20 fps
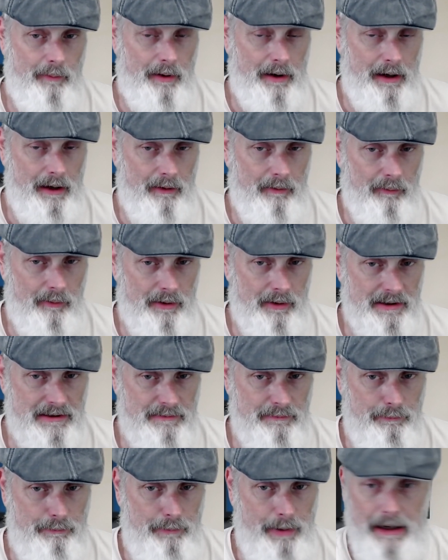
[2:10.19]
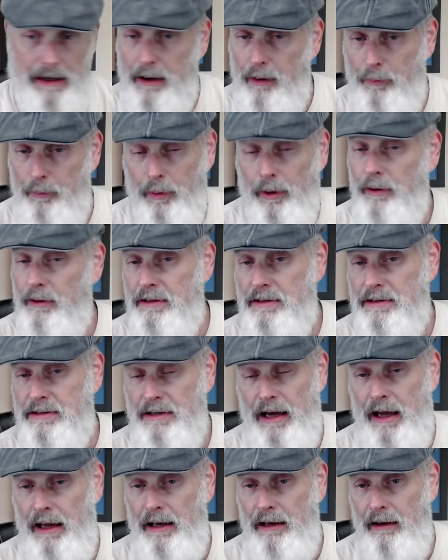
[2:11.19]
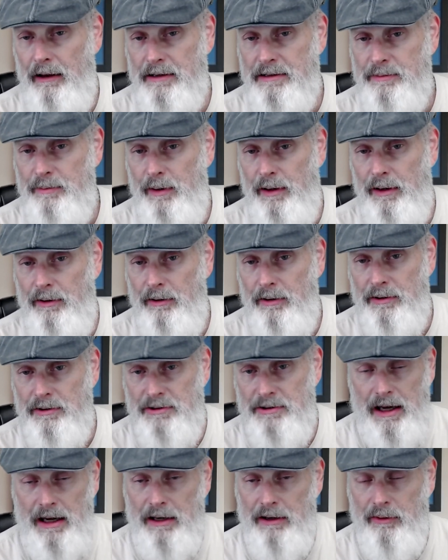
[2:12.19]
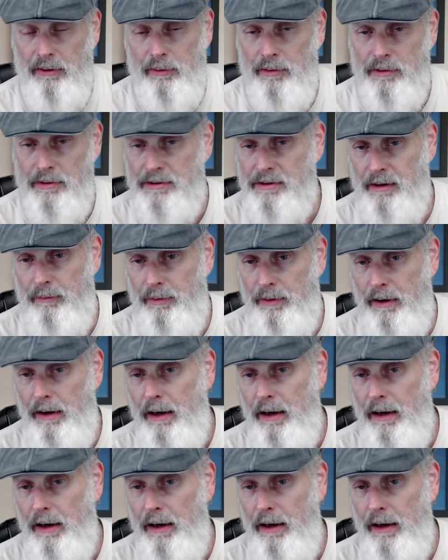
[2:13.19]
but it was beat up on the side, like somebody took a chain to it or something.